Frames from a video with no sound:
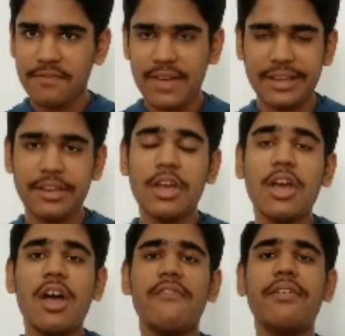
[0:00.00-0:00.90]
Fine.
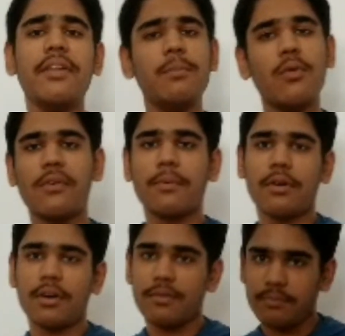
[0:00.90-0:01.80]
We will move
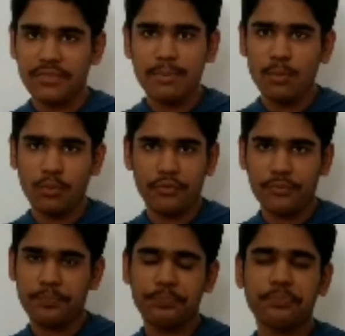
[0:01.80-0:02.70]
up. We'll move.
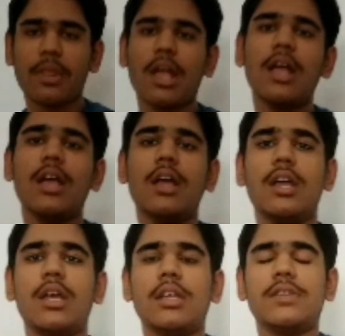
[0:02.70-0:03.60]

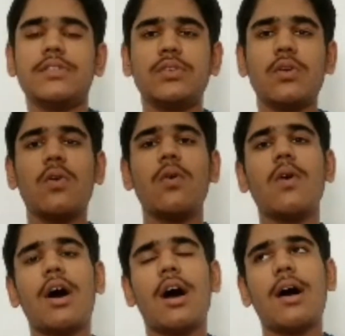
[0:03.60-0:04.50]

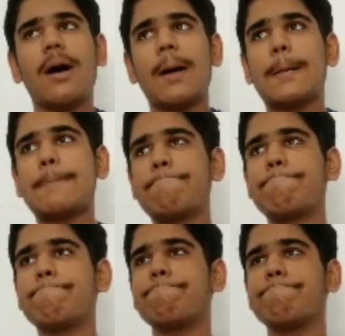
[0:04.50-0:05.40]
So
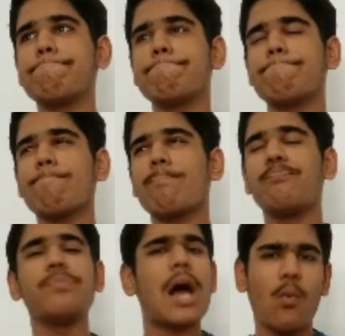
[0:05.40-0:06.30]

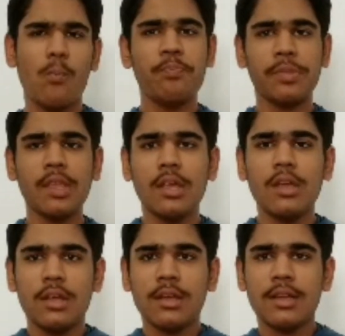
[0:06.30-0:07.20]
now
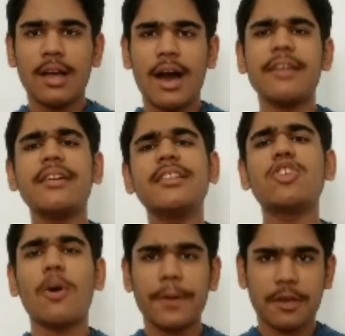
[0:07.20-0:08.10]
another
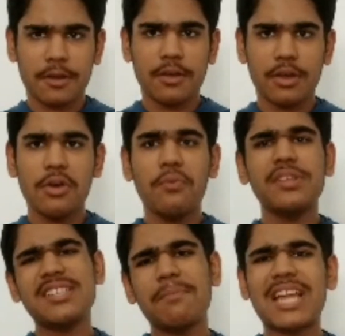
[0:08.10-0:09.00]
topic
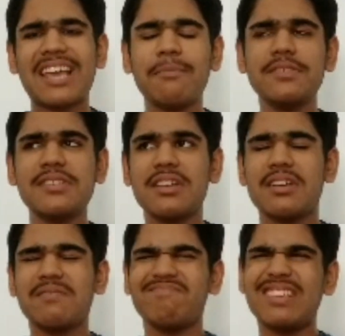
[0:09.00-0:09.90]
which sometimes
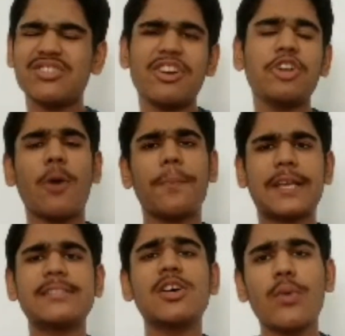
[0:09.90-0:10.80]
it's not a
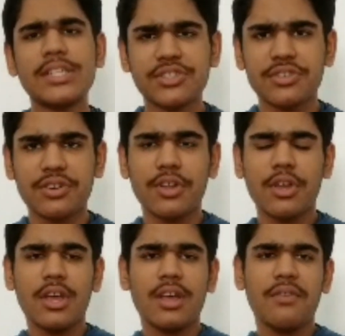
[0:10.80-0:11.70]
topic, it's a question
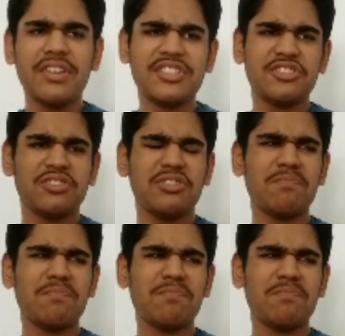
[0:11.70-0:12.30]
which